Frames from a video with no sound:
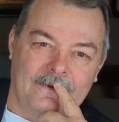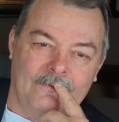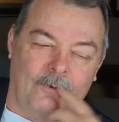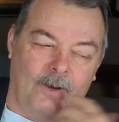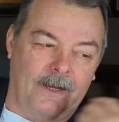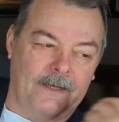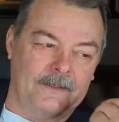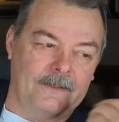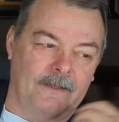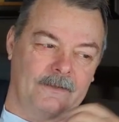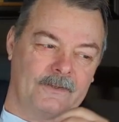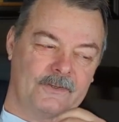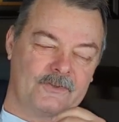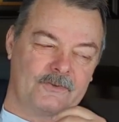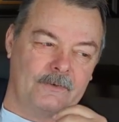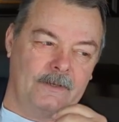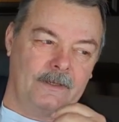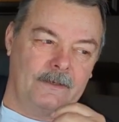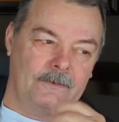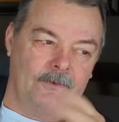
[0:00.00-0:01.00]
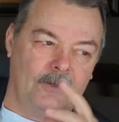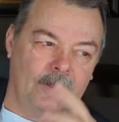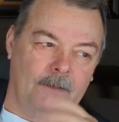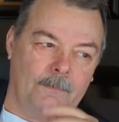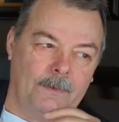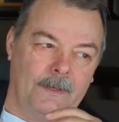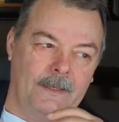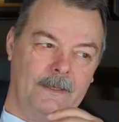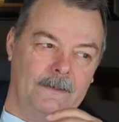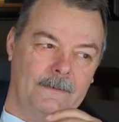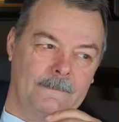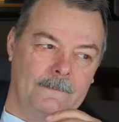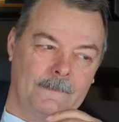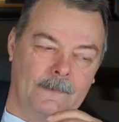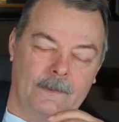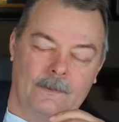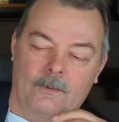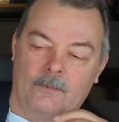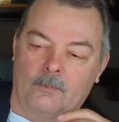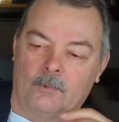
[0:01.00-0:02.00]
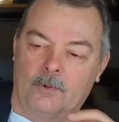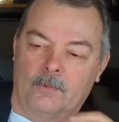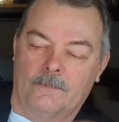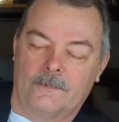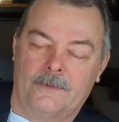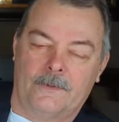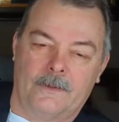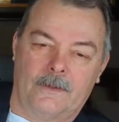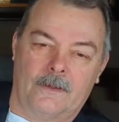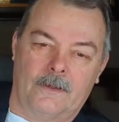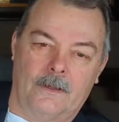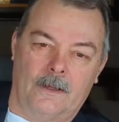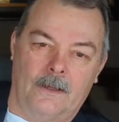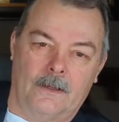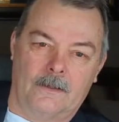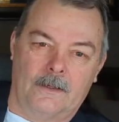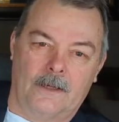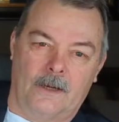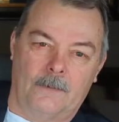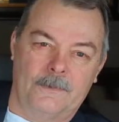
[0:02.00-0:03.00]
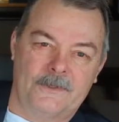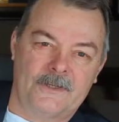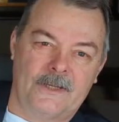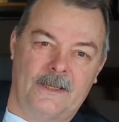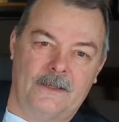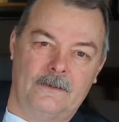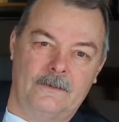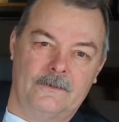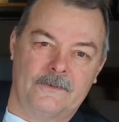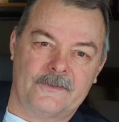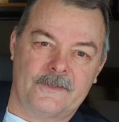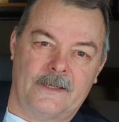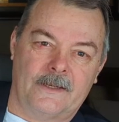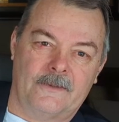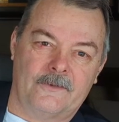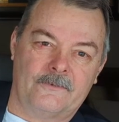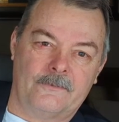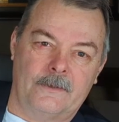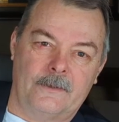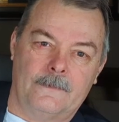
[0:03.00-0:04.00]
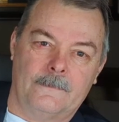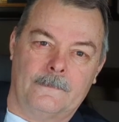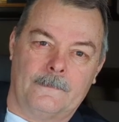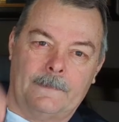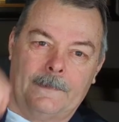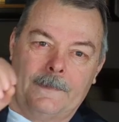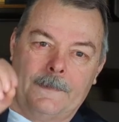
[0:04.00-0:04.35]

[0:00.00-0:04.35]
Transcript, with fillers: Walking down the street, took a bite, went over to the uh, garbage can on the side of the street,